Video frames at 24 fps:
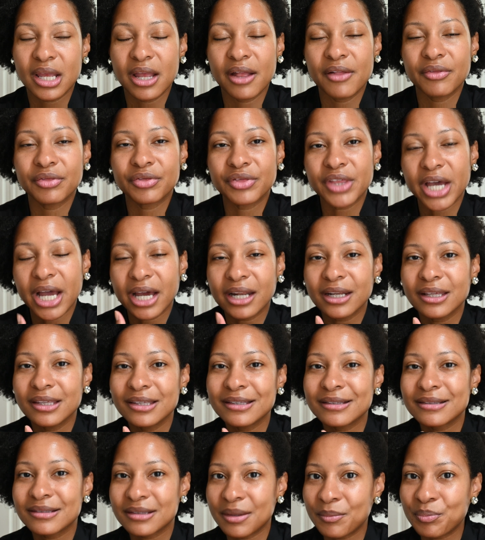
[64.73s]
And that
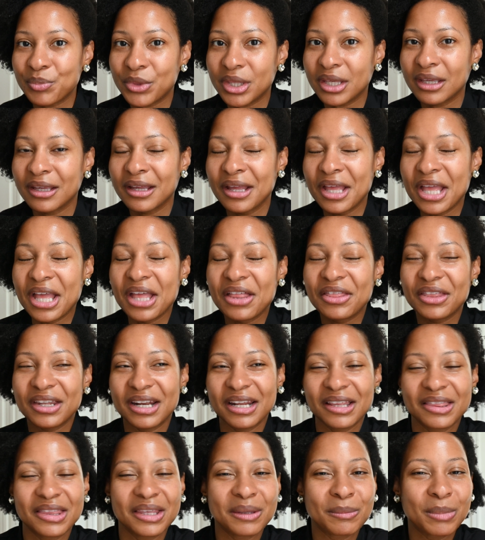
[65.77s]
is something that
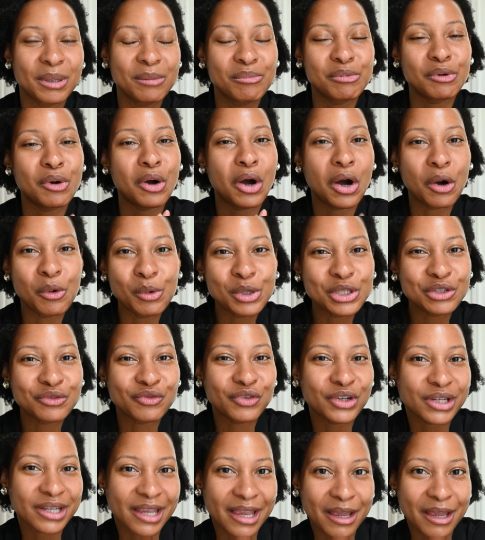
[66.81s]
I think people always
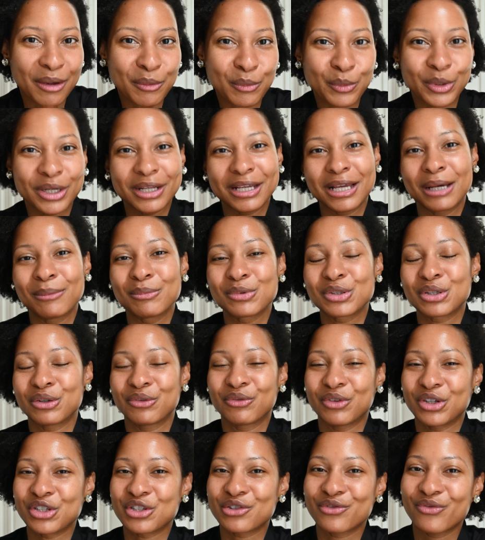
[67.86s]
forget when it comes to
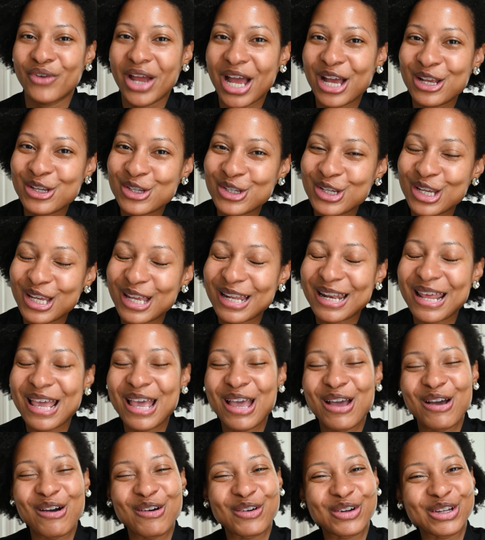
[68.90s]
French fashion
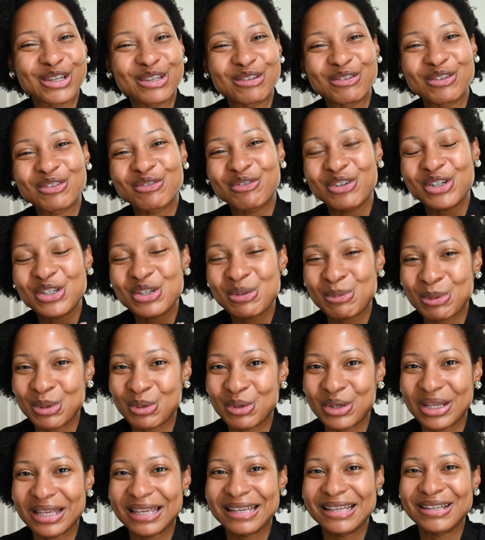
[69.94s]
or even French
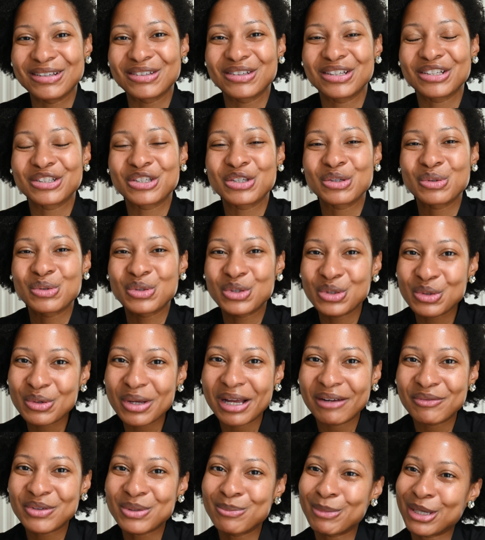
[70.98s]
beauty, is that you do
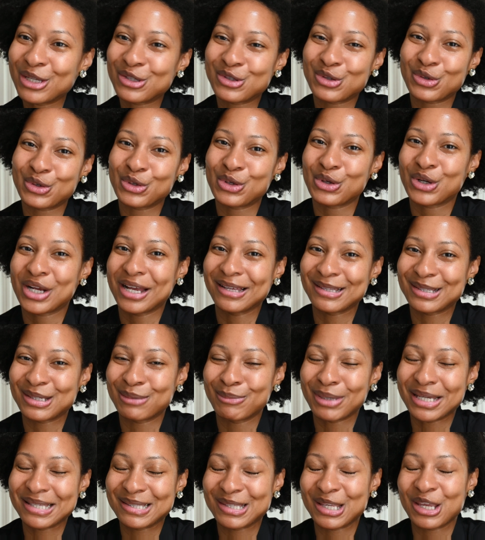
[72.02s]
have to make sure you're
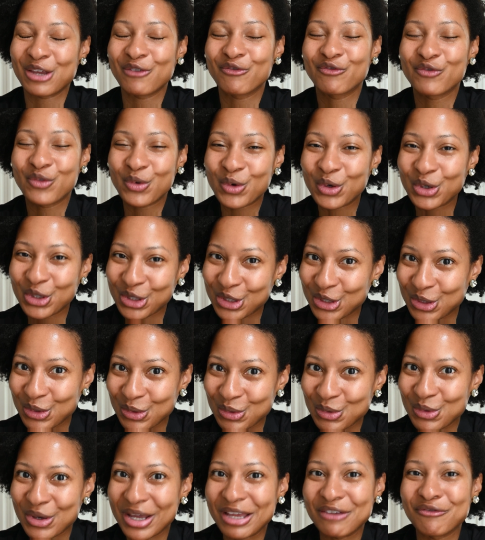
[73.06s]
customizing it for
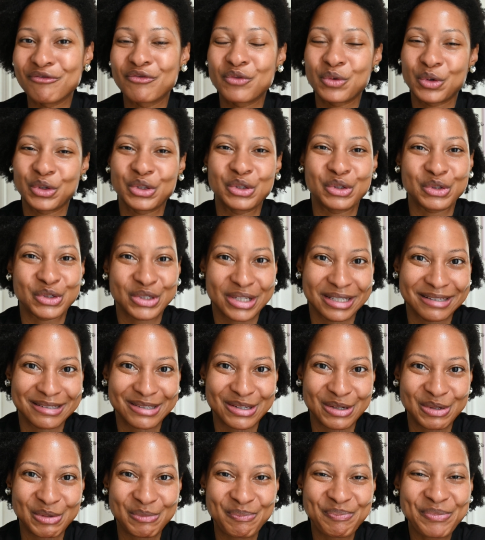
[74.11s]
you and for your skin
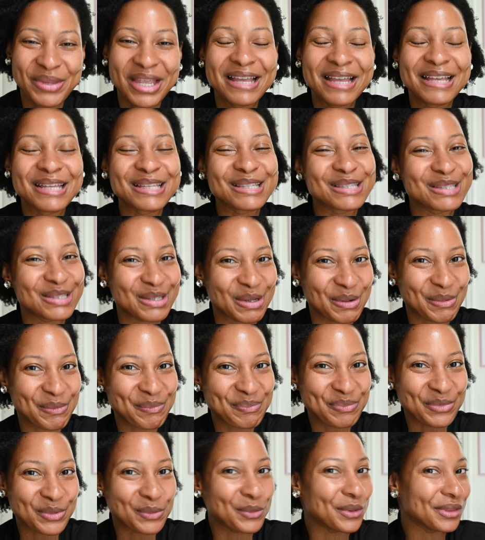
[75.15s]
tone. So,
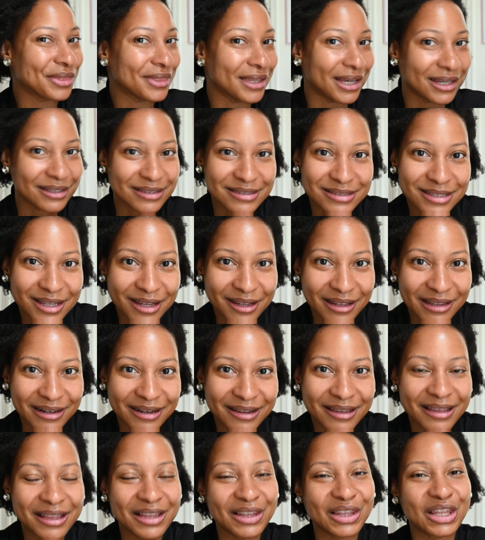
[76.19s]
with that said,
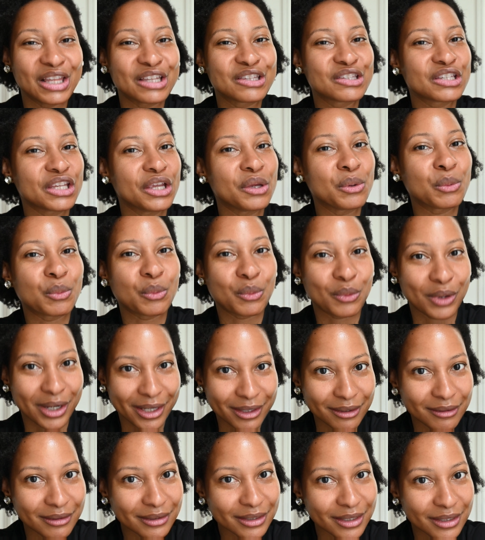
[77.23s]
let's get right
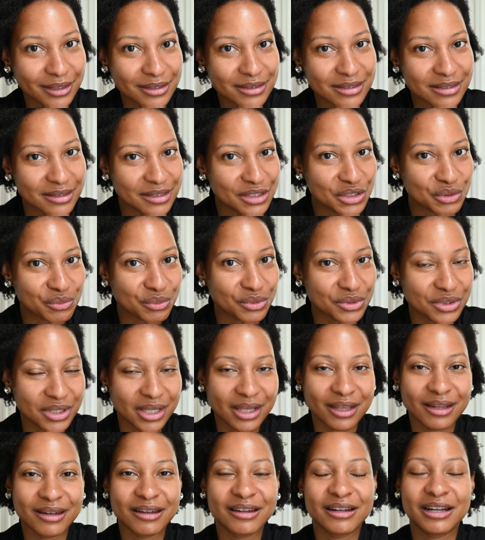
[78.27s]
on into this
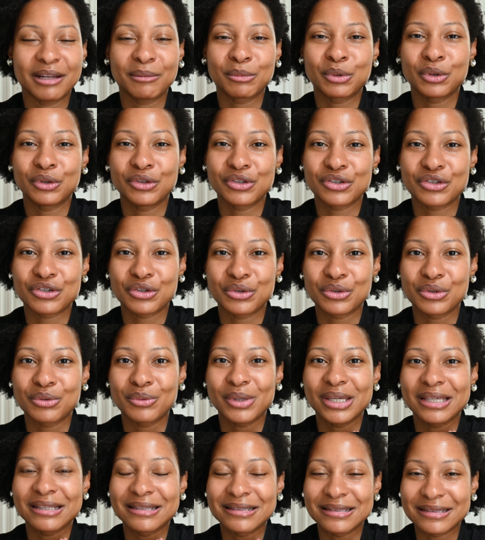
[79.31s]
routine, and I'm going to show you
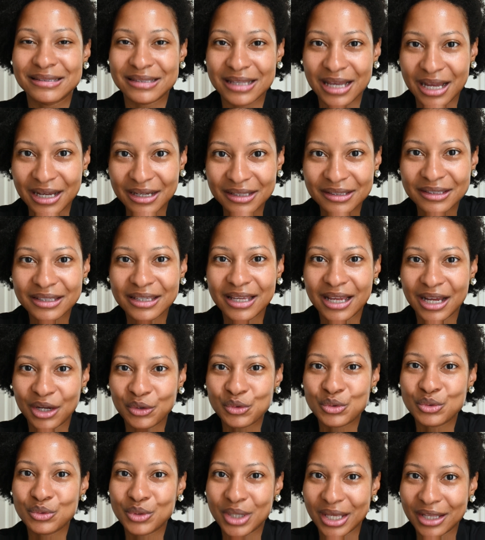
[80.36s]
exactly how
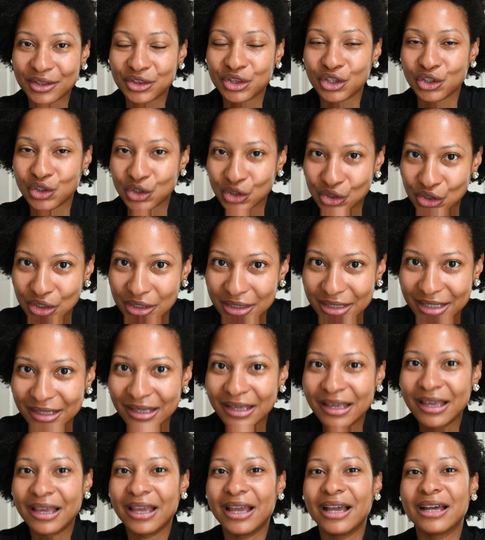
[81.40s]
to get the look
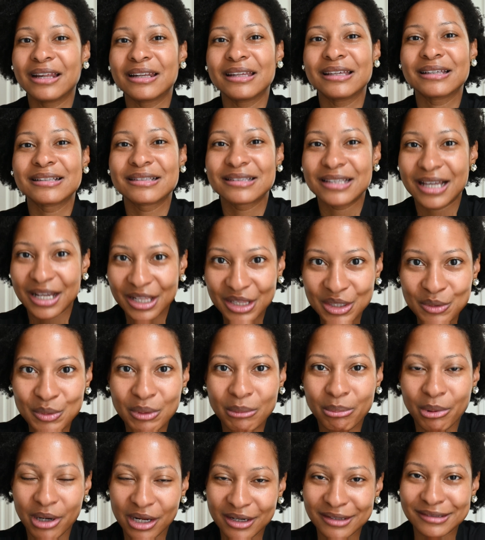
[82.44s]
and exactly
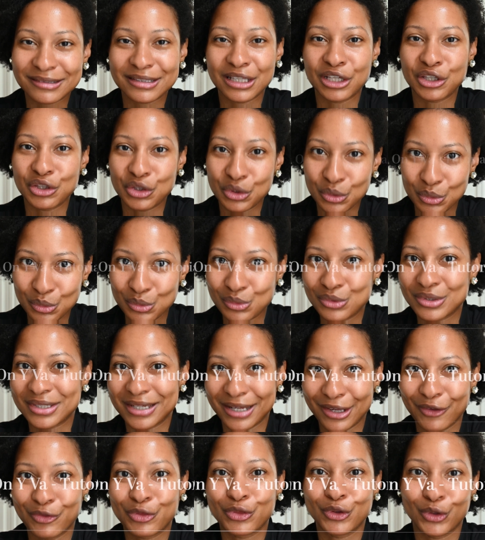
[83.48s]
what products I use to
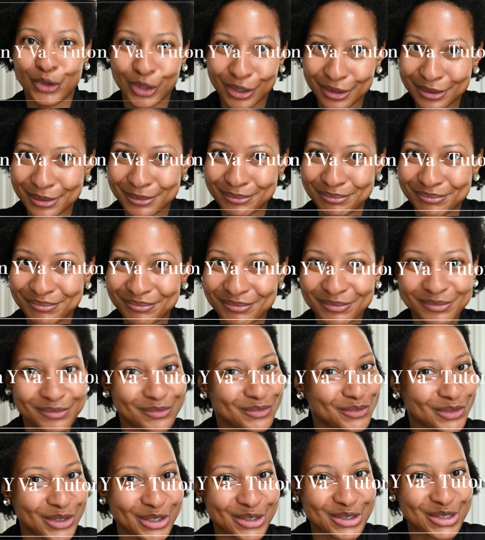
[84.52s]
get the look.
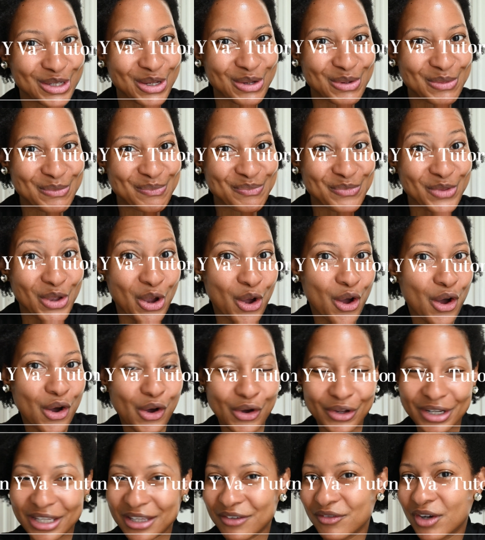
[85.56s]
Let's go.
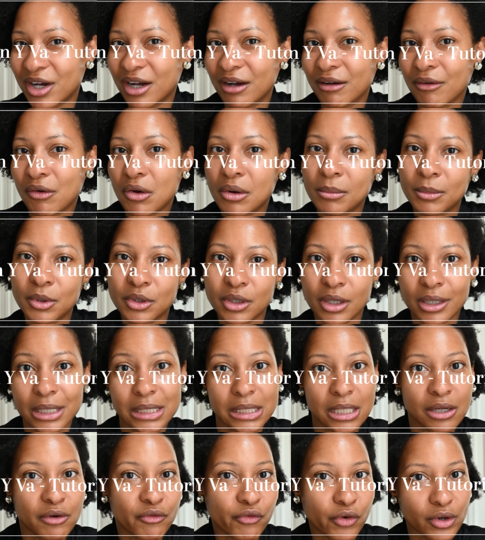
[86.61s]
On y va, comme on a
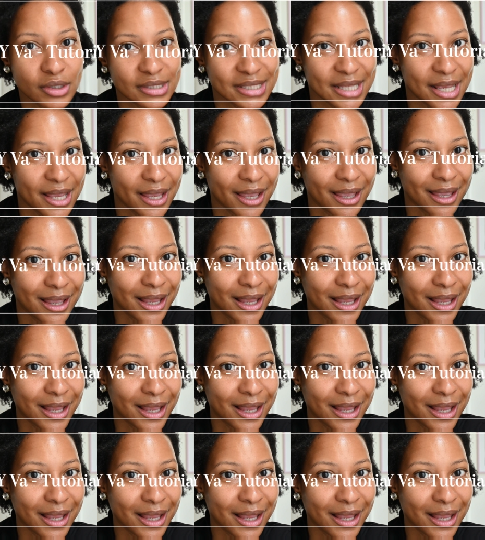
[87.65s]
dit en français.